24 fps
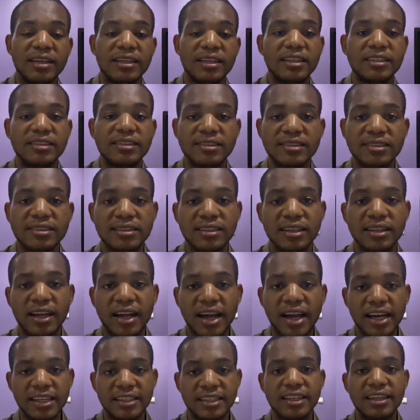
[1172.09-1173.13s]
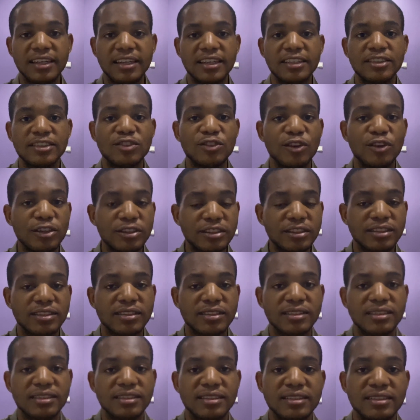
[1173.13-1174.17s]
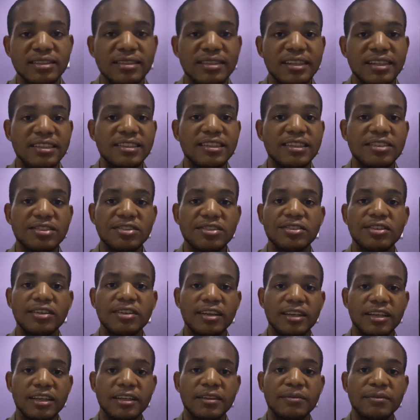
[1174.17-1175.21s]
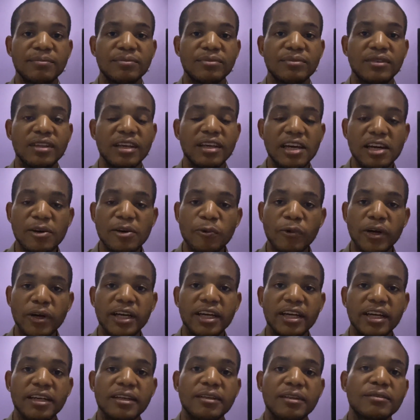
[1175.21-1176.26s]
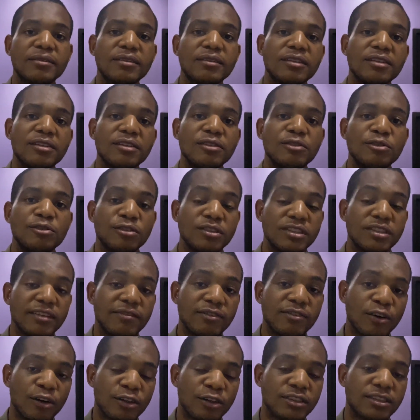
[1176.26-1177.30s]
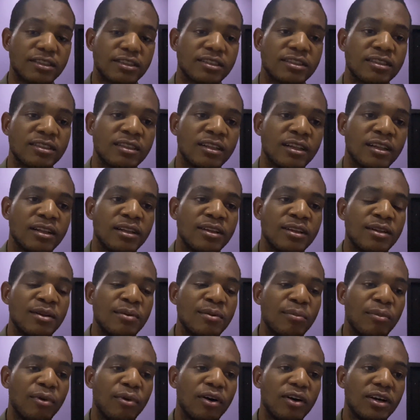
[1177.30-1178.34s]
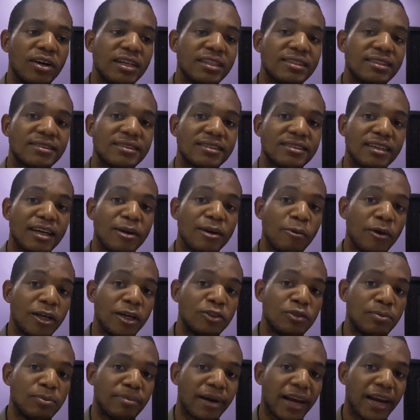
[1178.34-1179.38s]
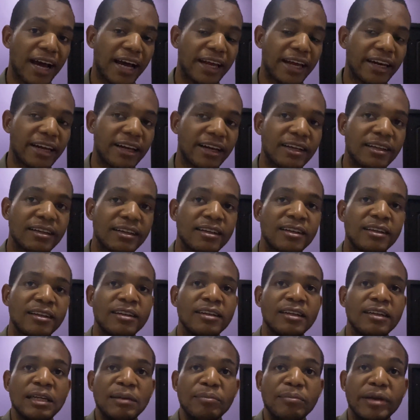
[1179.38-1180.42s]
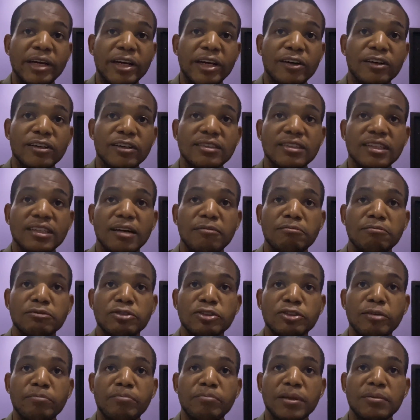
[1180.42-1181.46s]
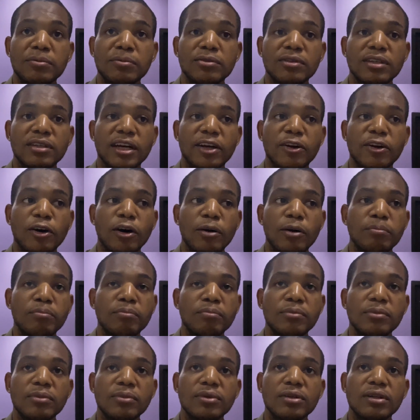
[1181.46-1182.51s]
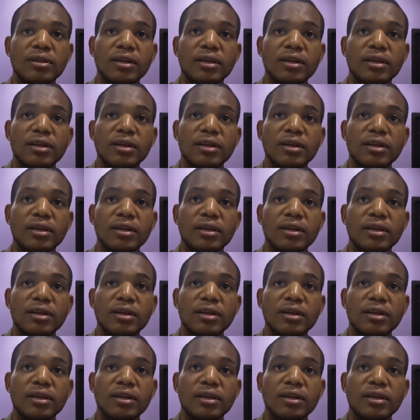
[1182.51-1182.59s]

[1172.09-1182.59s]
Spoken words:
This ideally is not necessarily a way to save cost, but it's a way to plan, because some people they come